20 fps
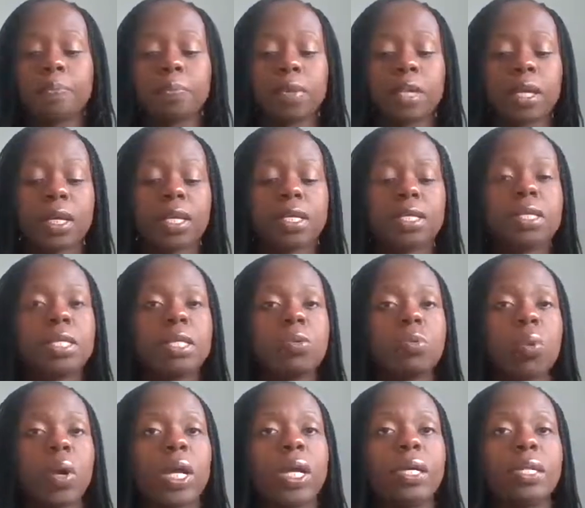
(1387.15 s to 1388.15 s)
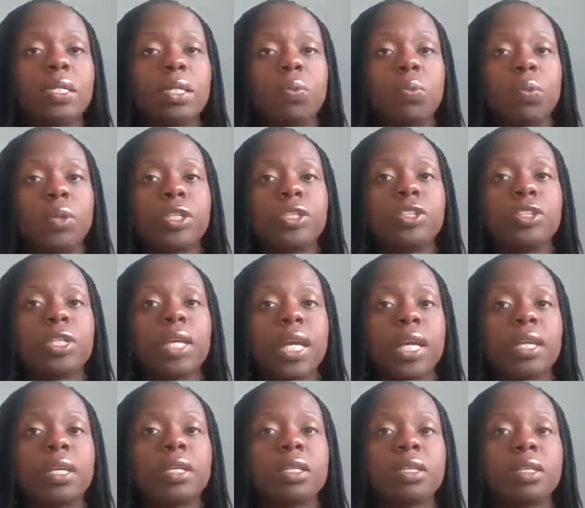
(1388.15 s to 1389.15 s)
can see ways in
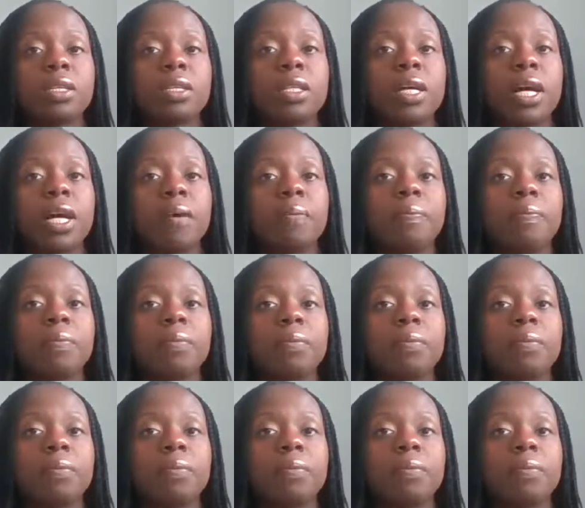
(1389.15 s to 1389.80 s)
which they can